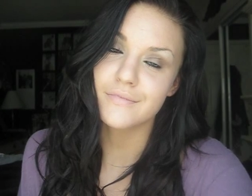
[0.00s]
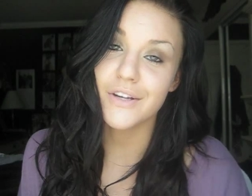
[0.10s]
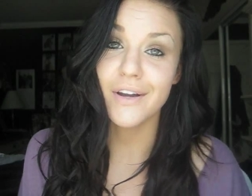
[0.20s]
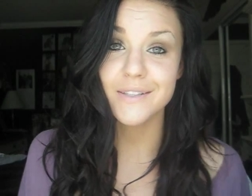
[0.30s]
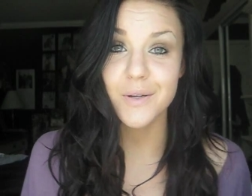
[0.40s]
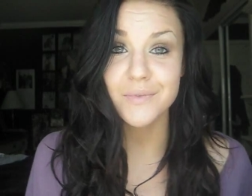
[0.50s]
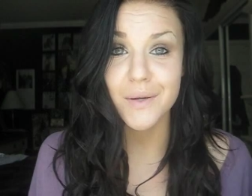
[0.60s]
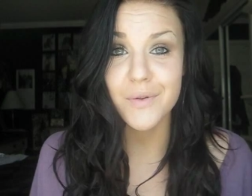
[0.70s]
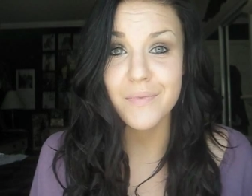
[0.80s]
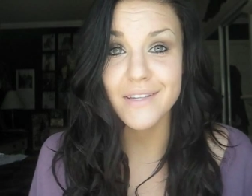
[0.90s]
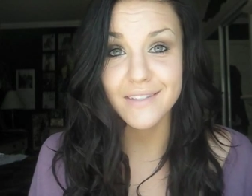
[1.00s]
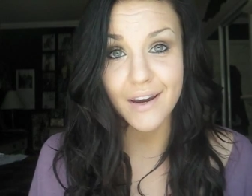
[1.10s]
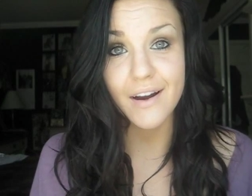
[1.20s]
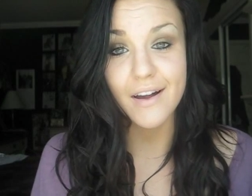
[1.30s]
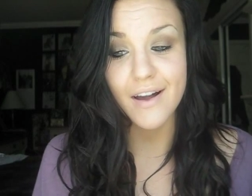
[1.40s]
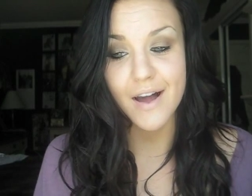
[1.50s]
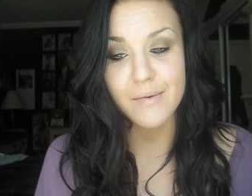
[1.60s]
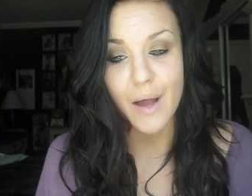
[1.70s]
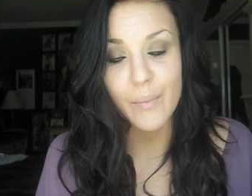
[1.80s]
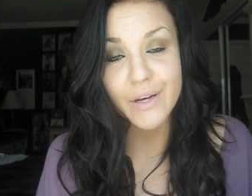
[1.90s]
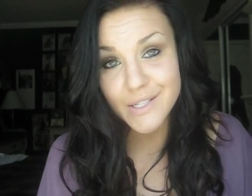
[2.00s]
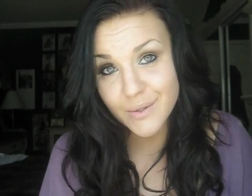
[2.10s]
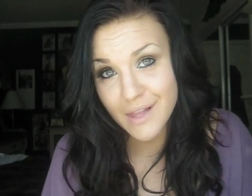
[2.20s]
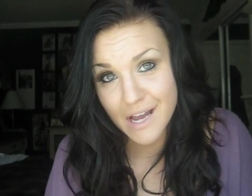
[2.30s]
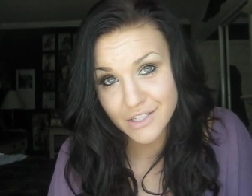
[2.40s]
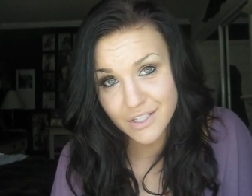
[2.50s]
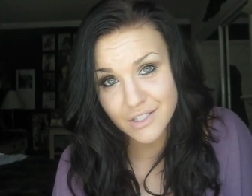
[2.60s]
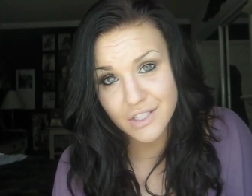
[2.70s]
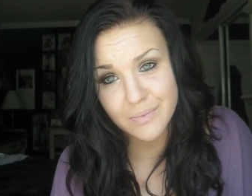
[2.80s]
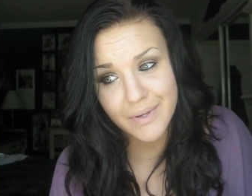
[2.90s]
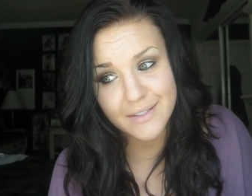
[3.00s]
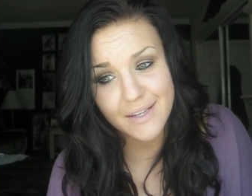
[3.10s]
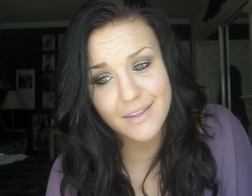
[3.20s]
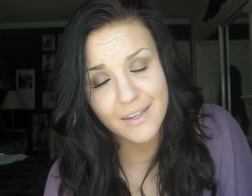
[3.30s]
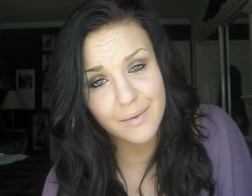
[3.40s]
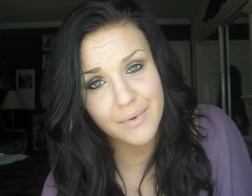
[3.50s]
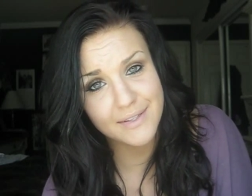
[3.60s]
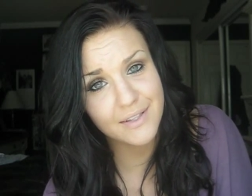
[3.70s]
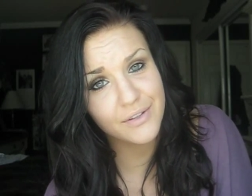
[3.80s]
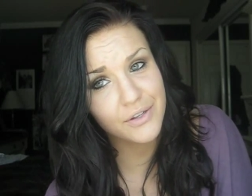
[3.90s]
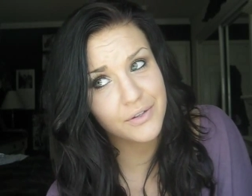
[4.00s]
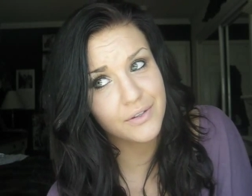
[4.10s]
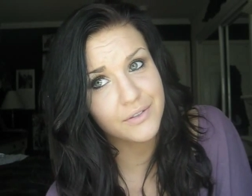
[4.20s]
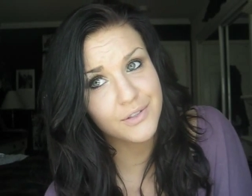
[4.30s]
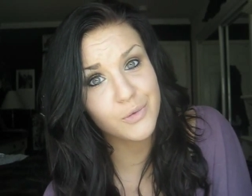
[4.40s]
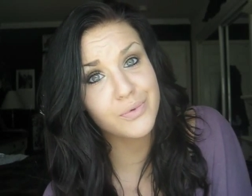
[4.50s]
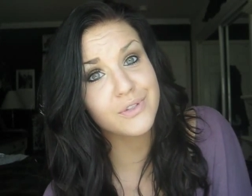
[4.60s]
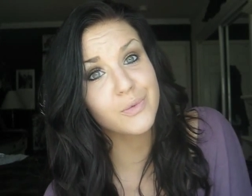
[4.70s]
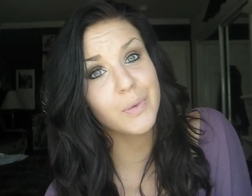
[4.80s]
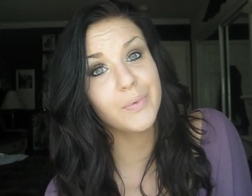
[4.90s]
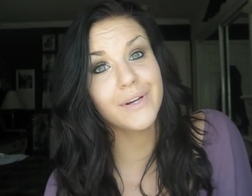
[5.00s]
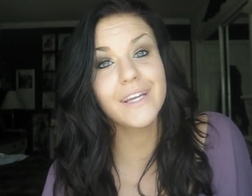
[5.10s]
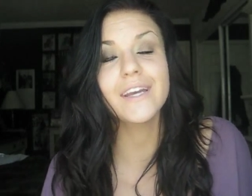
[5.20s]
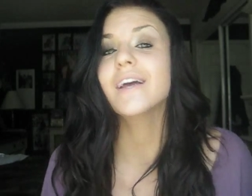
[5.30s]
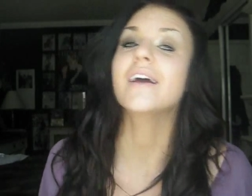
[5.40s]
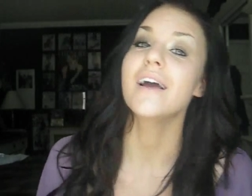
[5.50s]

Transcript: Okay, so I'm done with mascara. I'm going to do lashes just because I think it makes the look super, super pretty.